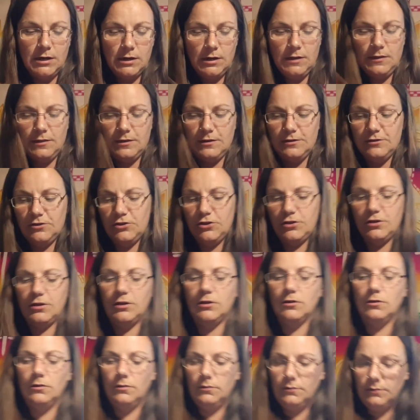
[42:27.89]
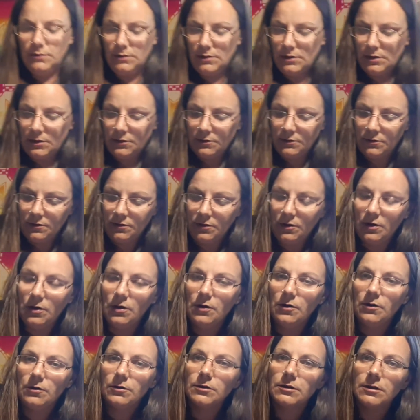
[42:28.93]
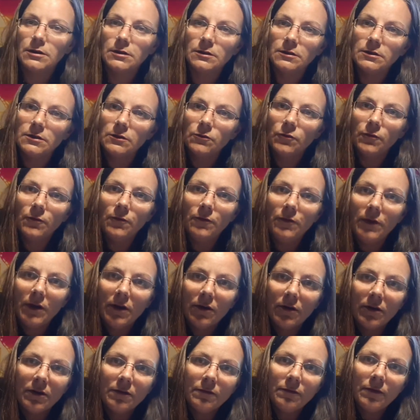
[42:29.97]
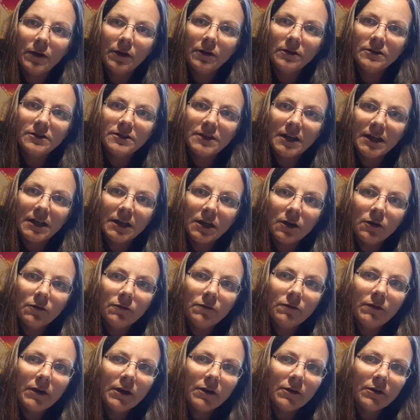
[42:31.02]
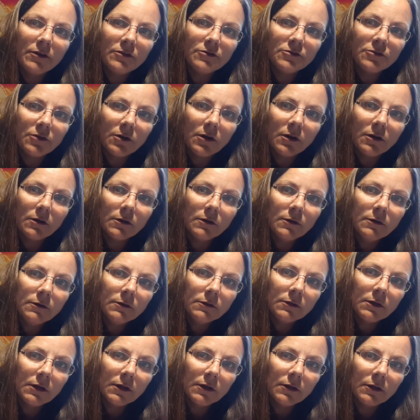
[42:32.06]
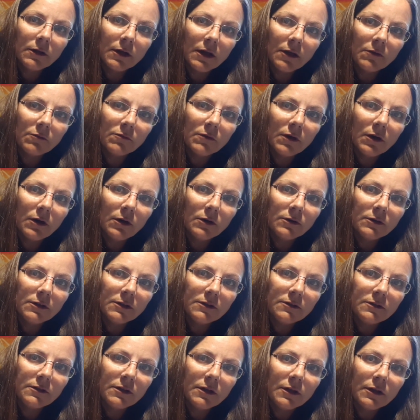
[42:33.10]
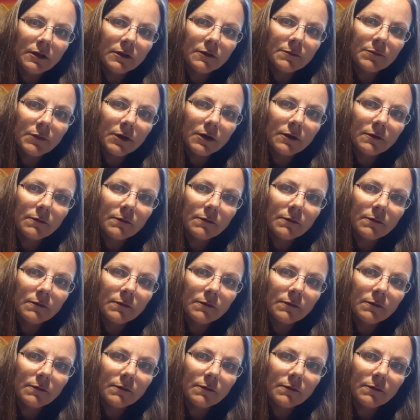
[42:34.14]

This shield on her heart is very, very standing out, very strong. You can't hardly see it, but